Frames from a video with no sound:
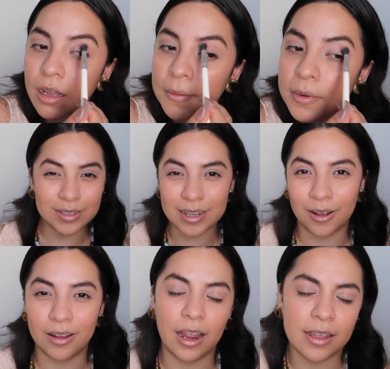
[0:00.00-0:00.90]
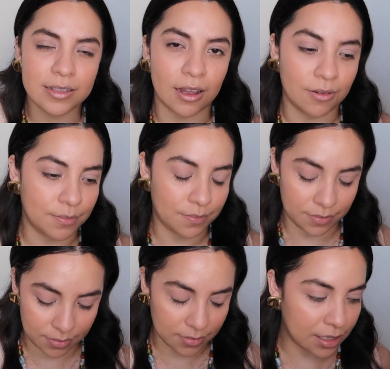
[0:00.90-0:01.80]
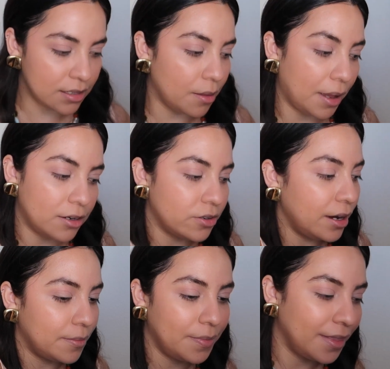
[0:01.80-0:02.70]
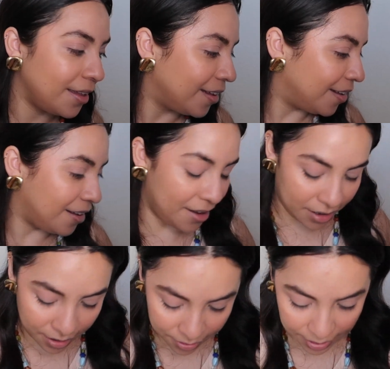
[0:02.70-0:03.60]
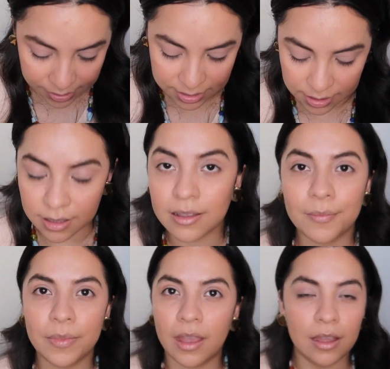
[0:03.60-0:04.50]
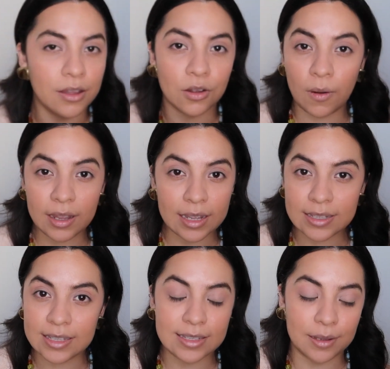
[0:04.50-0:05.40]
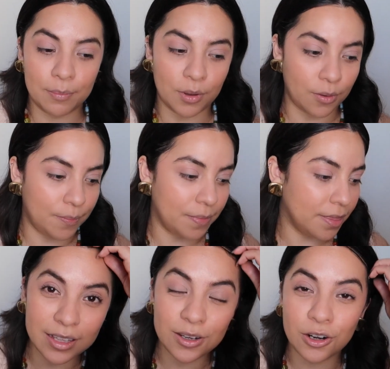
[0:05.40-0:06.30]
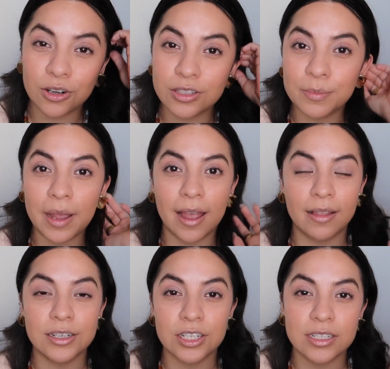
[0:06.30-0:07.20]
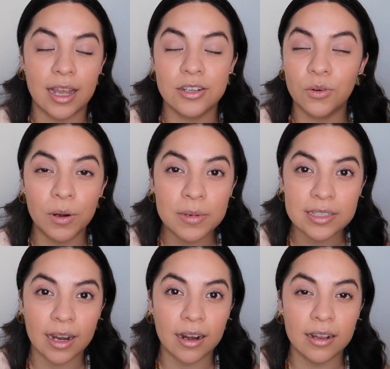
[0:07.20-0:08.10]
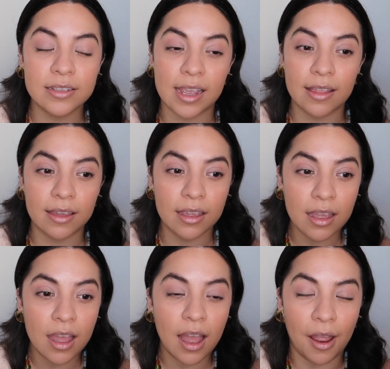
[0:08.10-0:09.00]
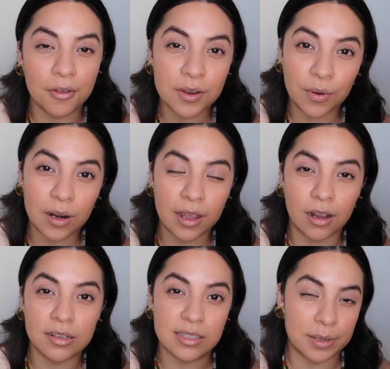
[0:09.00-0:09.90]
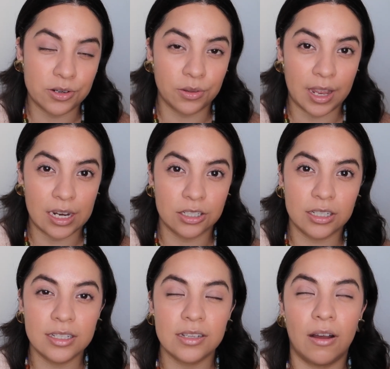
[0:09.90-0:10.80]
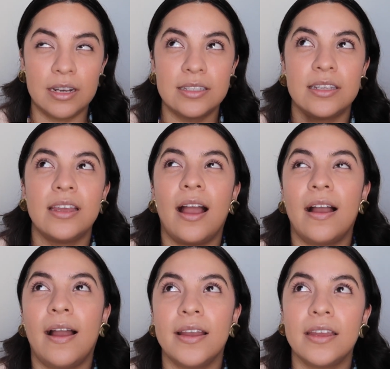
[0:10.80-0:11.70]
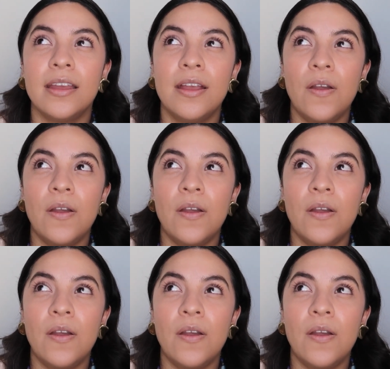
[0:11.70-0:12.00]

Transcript: You can tell. I can tell. That's all that matters, right? All right. Quick, easy, simple. Quickly curled my eyelashes. I don't wear mascara daily. I only wear it on special occasions. Honestly, I